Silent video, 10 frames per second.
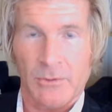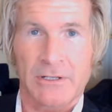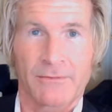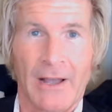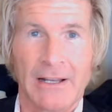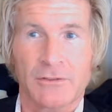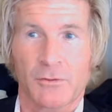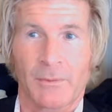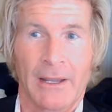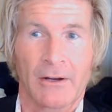advice
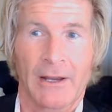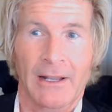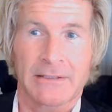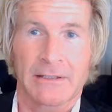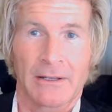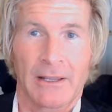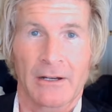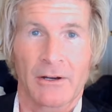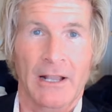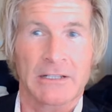from Ager-Hanssen that
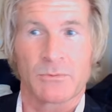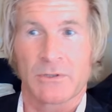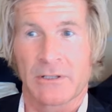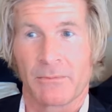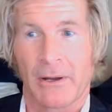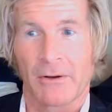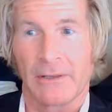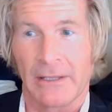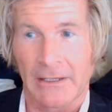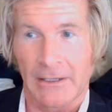Ager-Hanssen was
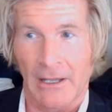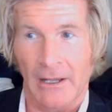apparently,